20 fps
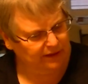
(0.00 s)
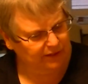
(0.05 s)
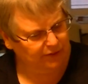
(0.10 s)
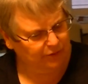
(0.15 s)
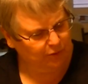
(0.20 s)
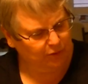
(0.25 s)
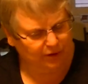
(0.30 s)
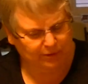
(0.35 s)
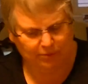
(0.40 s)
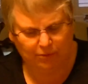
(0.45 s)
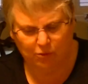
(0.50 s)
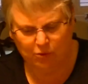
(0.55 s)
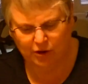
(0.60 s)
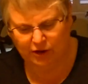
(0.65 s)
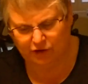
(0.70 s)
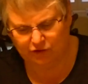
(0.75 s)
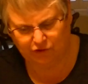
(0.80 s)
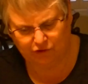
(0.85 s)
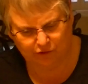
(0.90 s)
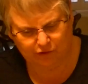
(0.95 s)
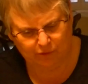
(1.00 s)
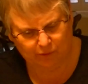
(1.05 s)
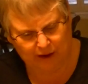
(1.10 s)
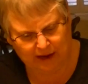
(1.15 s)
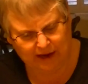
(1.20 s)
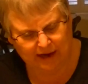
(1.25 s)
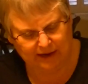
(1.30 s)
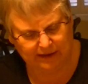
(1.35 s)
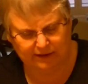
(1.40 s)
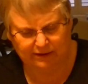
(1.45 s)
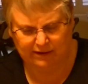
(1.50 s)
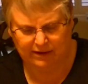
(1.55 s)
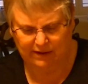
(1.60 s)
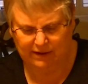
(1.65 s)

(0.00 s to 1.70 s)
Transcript: 3.28